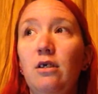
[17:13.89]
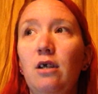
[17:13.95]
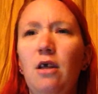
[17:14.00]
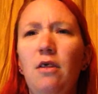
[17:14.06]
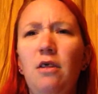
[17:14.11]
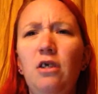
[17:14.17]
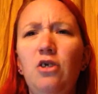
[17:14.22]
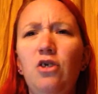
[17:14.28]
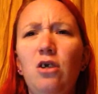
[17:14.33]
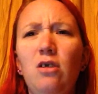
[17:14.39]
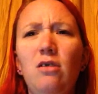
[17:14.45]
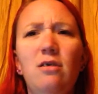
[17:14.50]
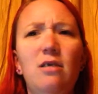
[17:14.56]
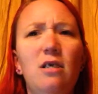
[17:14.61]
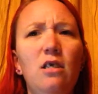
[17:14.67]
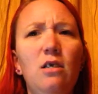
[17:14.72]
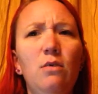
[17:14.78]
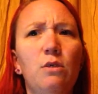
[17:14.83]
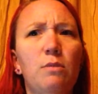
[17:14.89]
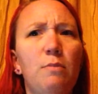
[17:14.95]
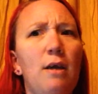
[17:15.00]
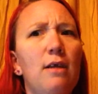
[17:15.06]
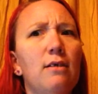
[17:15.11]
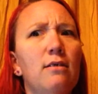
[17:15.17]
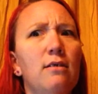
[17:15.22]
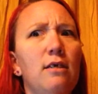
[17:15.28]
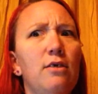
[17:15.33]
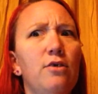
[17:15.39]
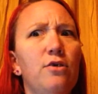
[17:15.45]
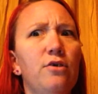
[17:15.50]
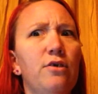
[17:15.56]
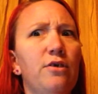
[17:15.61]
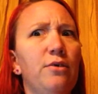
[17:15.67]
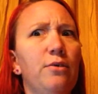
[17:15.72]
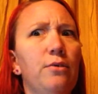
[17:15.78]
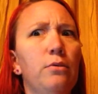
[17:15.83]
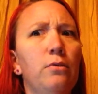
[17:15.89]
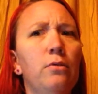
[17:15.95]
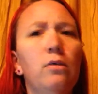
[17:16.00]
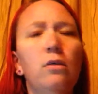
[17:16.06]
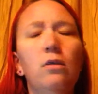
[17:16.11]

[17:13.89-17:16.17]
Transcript: I think John Cena was backstage, too.